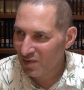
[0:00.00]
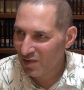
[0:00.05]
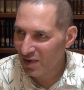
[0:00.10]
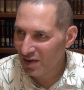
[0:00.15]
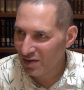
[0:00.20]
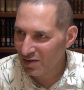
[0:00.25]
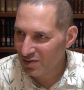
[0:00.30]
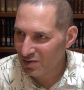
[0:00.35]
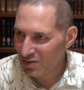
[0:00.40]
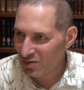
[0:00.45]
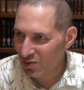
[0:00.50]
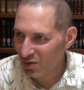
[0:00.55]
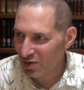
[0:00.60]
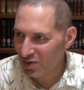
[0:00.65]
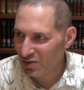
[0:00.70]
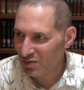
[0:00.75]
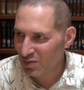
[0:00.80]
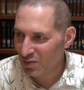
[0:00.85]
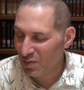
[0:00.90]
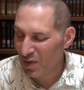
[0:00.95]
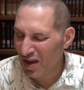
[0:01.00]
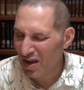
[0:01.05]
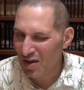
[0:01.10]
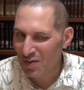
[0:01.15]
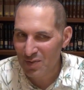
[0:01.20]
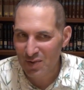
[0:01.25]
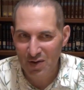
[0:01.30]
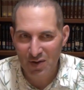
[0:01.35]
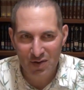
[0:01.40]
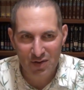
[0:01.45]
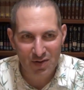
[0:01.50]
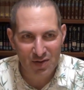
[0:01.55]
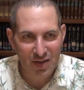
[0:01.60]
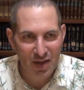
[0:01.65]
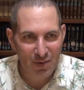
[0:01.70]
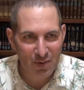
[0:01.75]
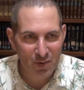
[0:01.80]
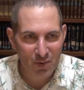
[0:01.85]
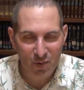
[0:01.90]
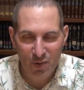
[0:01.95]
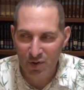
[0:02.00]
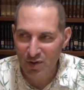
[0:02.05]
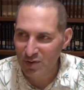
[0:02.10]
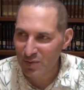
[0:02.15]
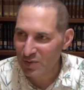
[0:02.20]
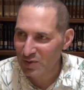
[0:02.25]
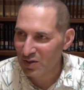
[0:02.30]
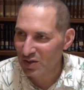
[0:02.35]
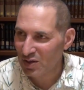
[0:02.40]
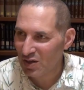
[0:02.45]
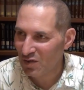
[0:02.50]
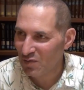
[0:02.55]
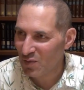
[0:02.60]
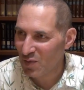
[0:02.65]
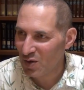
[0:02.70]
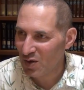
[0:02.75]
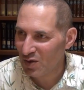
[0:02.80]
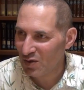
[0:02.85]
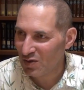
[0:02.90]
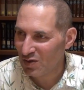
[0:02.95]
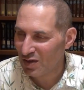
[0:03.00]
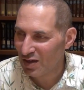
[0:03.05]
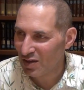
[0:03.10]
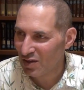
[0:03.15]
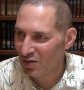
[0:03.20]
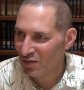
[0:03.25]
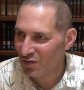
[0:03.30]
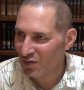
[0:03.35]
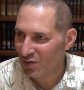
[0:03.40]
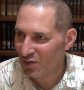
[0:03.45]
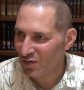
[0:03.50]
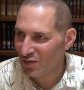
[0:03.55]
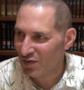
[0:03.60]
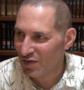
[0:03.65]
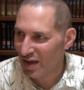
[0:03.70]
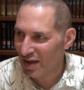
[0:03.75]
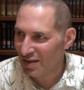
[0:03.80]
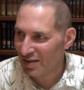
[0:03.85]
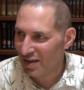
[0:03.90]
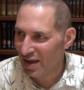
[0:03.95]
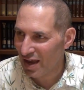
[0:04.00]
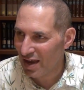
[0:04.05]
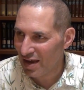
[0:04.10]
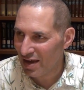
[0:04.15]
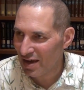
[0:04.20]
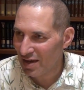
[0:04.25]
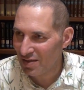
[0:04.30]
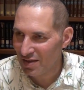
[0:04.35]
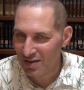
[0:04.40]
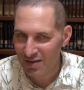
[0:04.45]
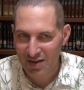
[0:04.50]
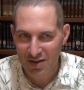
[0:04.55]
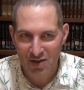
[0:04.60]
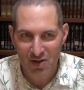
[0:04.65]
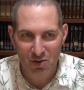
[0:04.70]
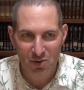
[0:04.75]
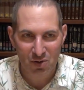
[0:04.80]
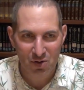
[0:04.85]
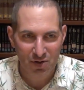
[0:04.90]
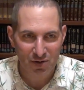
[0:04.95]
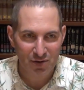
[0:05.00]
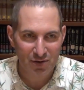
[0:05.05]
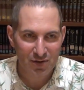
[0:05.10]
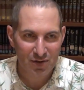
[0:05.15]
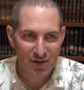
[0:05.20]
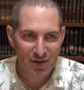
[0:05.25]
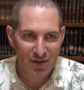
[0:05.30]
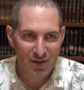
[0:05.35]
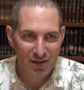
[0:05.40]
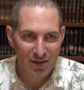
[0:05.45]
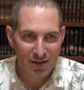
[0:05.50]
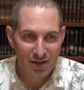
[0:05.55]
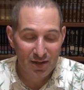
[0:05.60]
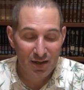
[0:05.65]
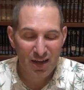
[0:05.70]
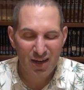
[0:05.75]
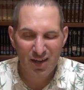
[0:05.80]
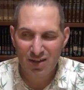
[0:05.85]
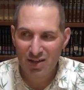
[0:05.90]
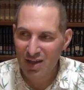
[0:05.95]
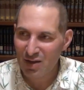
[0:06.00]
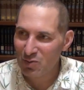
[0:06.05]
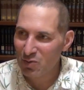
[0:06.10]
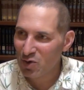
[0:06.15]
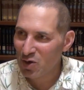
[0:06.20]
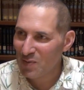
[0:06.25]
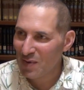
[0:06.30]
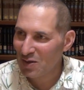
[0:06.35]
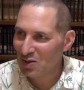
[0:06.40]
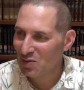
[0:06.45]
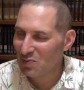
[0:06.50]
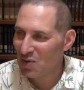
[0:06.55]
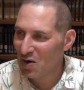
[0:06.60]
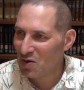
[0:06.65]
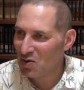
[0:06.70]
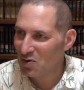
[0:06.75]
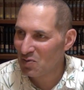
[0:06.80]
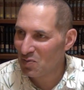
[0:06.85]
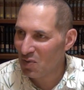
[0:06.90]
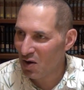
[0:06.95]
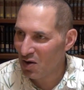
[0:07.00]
Right? You stories of Rebbeim, they would work to make sure they had enough money to get their food for that day, and then they'd go learn. And they'd worry about tomorrow.